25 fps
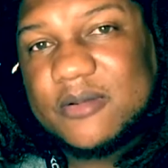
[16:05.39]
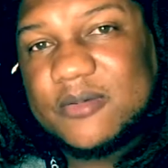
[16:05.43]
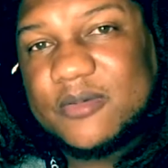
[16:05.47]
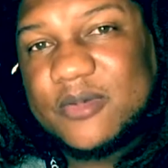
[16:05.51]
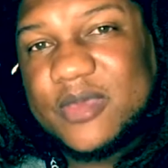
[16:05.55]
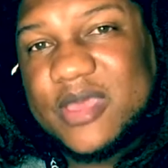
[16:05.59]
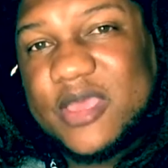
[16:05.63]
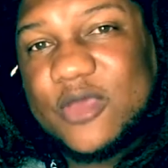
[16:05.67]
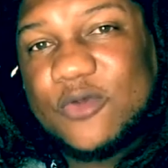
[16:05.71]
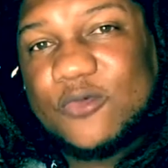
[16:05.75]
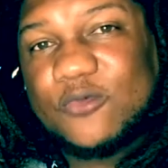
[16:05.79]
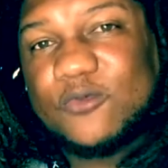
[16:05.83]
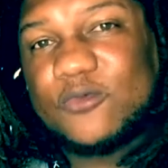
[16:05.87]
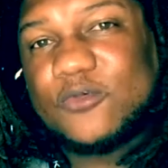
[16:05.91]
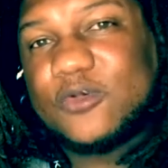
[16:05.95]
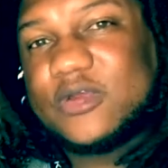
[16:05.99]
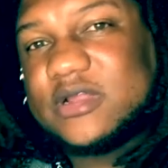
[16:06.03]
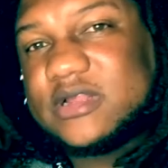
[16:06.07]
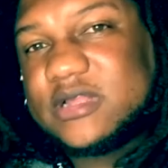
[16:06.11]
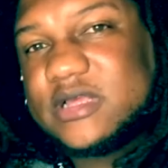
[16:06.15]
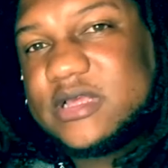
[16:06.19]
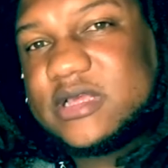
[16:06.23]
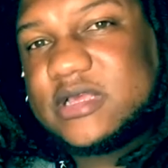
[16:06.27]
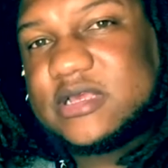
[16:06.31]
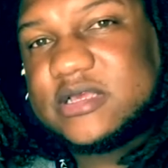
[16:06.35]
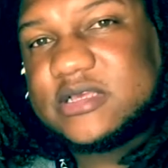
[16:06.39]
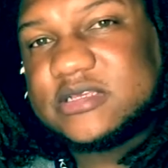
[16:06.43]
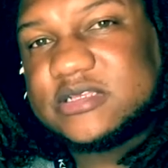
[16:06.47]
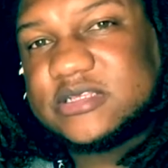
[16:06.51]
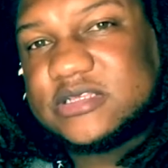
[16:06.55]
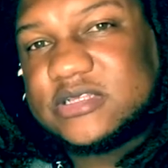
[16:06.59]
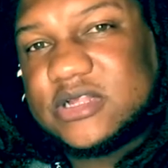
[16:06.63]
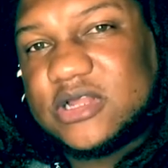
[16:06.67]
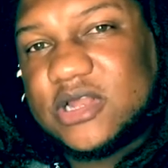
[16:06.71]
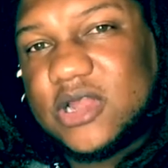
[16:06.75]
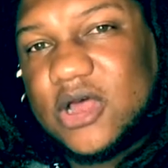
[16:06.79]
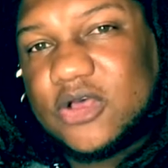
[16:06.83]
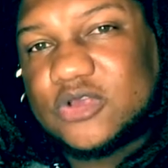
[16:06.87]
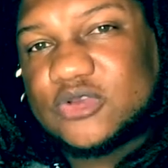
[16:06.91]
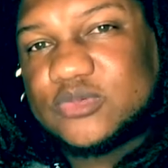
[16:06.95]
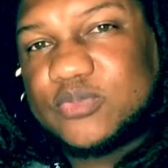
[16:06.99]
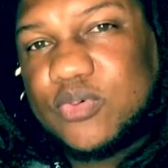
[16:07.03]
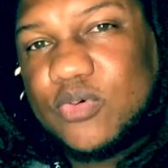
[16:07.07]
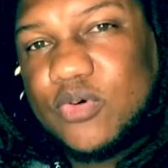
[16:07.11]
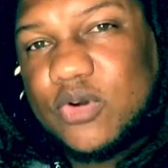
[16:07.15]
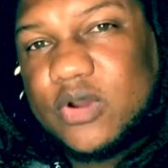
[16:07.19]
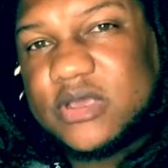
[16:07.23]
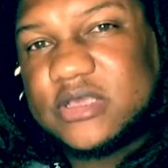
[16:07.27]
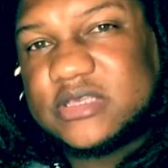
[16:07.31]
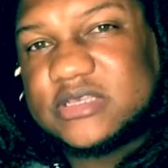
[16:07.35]
It really lost
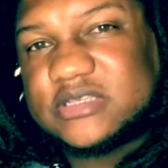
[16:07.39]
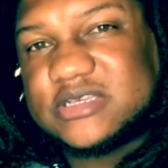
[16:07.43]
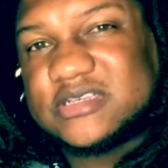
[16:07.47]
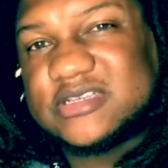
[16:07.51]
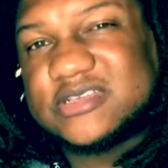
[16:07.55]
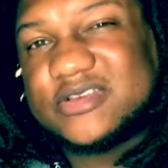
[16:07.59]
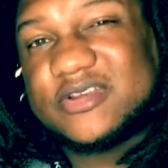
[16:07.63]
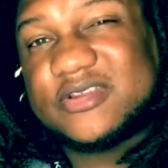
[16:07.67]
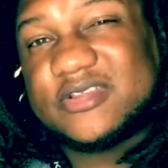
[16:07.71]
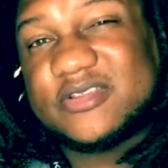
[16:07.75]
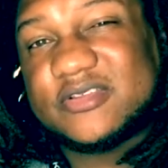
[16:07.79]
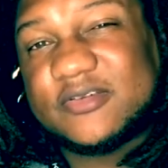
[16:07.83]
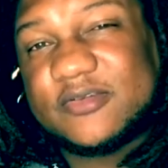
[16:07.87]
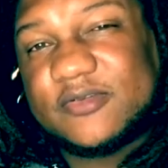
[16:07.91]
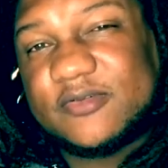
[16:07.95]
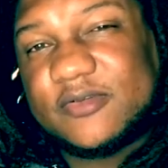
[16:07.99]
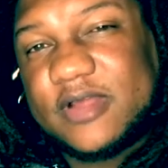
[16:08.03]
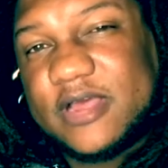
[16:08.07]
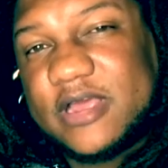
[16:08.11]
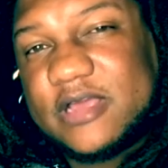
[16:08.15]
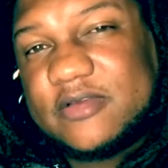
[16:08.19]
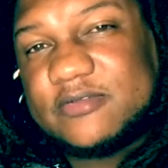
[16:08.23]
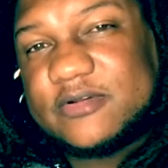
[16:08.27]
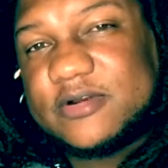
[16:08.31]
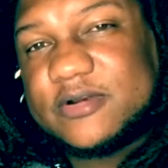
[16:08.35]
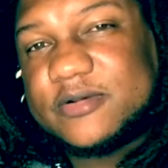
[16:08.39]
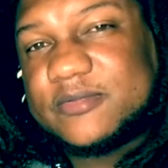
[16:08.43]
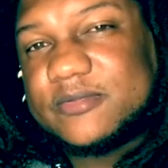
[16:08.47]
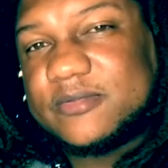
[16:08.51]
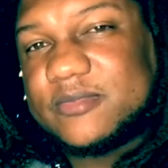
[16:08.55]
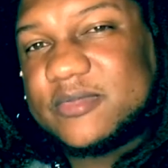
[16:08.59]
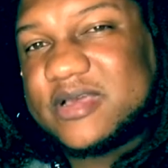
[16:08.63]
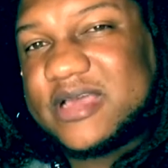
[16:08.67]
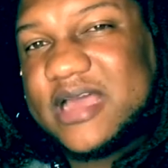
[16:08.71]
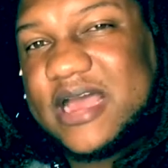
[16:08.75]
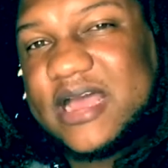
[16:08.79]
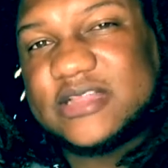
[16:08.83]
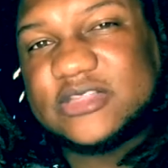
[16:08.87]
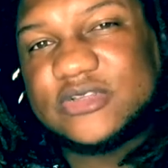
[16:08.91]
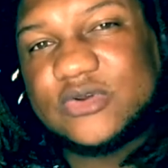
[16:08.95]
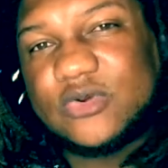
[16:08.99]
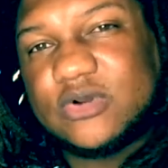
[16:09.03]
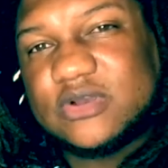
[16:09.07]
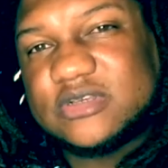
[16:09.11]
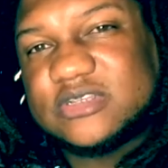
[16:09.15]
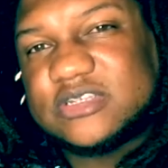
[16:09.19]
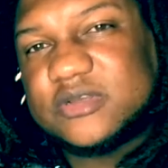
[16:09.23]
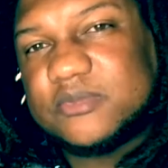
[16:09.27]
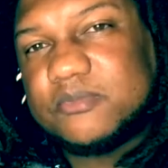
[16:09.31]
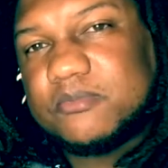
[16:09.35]
points concerning the flavor. It got
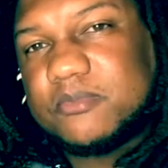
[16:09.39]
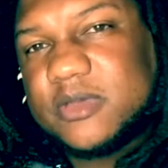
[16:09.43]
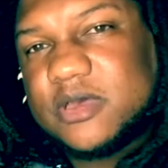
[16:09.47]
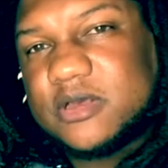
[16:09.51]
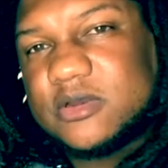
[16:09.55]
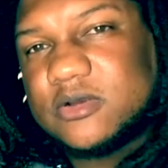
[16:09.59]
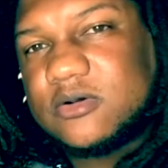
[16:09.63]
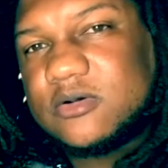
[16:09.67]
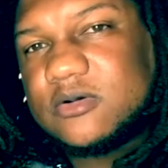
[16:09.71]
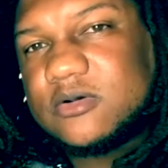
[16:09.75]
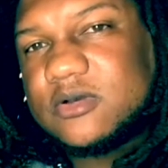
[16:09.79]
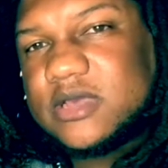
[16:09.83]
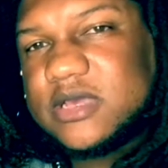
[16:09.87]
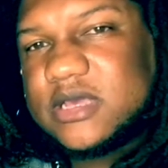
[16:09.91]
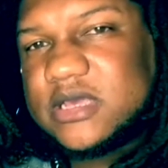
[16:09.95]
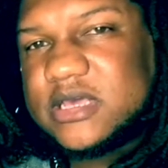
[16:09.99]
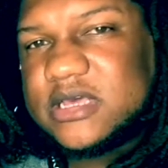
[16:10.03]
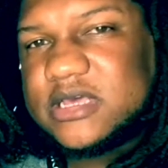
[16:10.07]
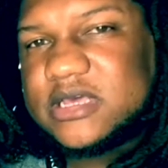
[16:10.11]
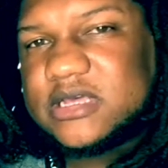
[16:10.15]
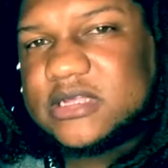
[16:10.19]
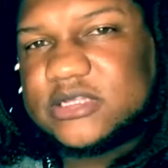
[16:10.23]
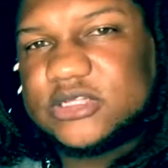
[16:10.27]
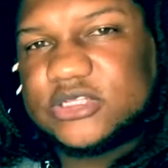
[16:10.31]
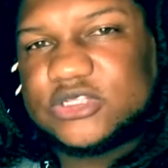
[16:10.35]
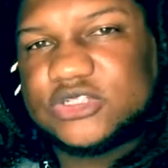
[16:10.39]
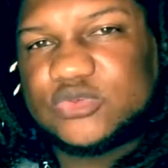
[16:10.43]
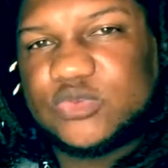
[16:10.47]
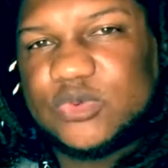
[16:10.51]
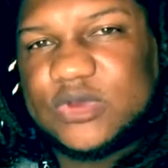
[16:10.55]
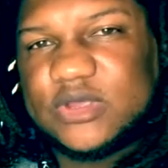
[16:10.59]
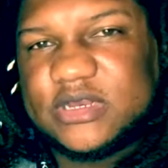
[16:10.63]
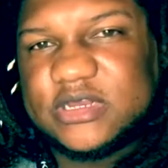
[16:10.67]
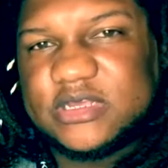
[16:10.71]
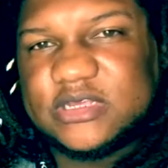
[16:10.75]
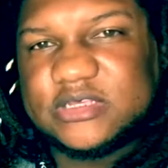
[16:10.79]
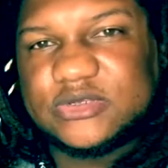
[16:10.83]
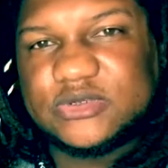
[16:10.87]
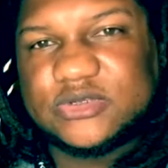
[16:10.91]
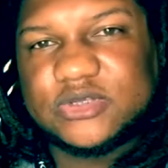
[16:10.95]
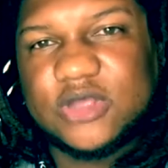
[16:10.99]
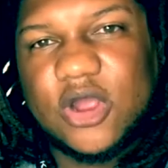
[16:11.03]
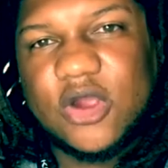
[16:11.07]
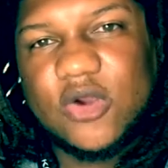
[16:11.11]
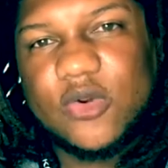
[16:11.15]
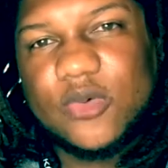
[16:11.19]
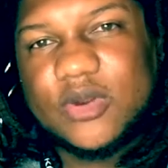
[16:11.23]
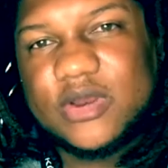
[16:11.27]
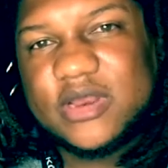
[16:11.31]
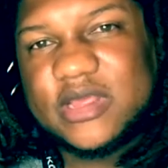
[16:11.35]
towards the middle, the sweetness was
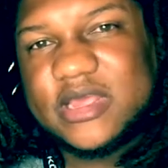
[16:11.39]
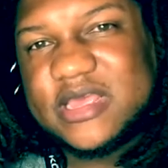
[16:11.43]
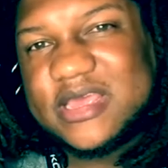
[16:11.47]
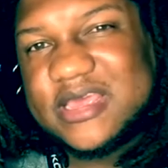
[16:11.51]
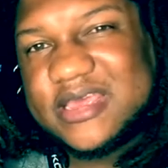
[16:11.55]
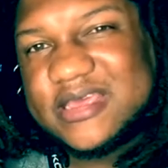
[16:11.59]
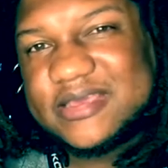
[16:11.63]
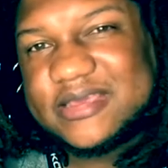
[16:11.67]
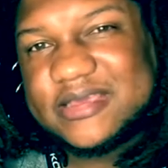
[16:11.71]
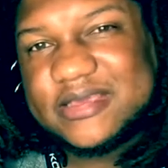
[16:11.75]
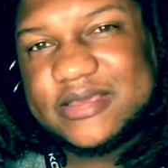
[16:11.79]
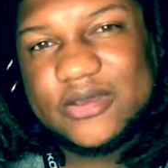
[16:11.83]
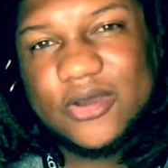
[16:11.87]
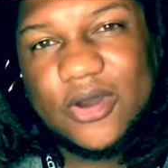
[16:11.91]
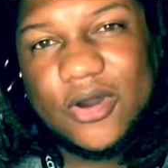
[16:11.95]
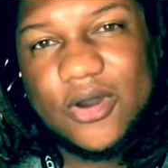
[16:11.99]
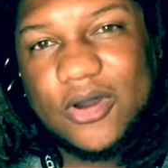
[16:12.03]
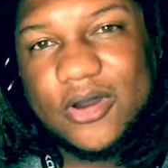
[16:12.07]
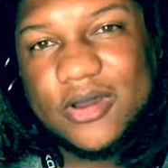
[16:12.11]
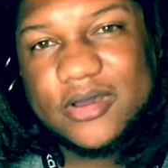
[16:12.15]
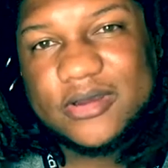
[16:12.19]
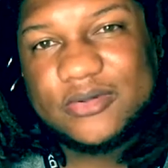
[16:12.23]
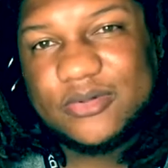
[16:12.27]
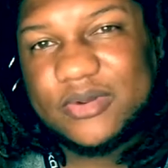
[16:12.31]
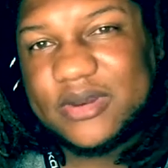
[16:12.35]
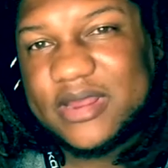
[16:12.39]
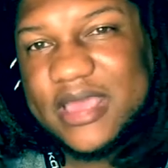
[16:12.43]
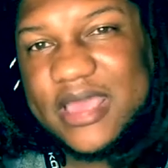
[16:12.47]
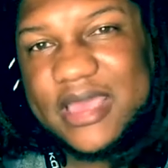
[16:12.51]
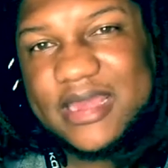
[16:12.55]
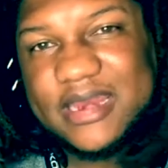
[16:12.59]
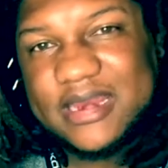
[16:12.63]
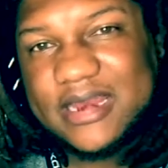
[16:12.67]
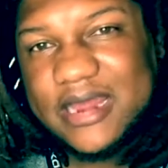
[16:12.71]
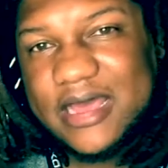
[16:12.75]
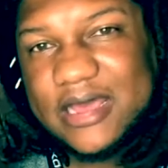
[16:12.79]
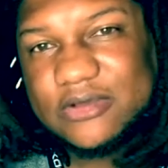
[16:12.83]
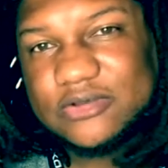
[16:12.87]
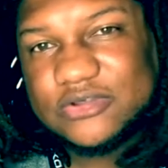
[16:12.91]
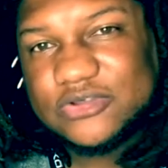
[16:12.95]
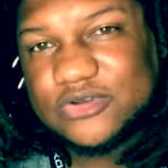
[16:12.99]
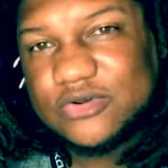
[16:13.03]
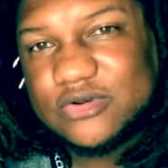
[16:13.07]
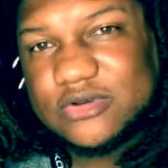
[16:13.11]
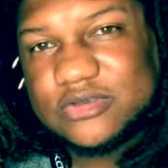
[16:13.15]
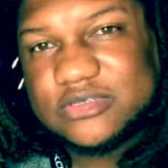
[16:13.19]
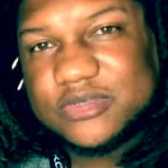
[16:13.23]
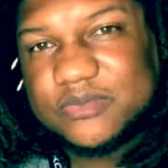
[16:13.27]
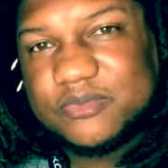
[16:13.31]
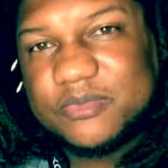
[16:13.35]
already gone or headed out
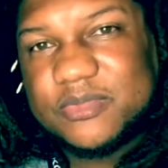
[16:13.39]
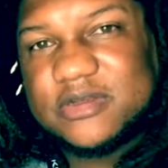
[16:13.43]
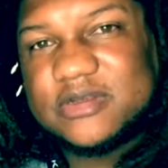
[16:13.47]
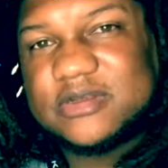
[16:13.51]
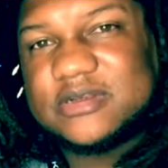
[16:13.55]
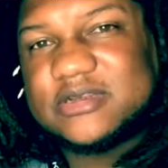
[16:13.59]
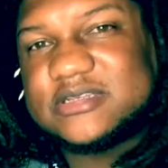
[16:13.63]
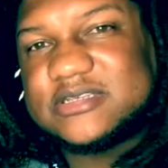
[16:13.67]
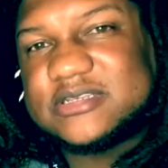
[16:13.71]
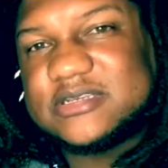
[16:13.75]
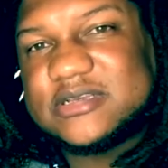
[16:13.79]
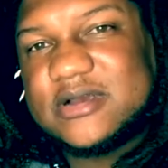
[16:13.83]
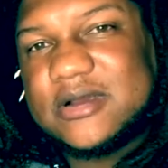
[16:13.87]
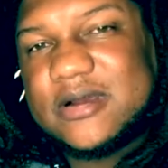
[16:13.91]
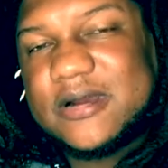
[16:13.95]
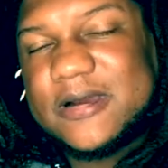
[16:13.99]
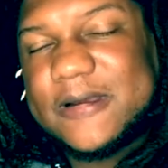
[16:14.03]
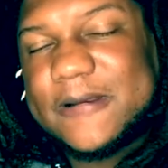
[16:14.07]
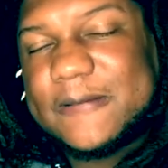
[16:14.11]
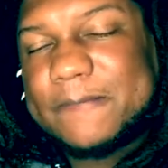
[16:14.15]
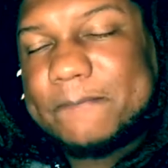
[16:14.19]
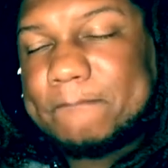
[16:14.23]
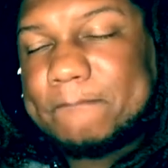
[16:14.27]
towards the middle of the cigar,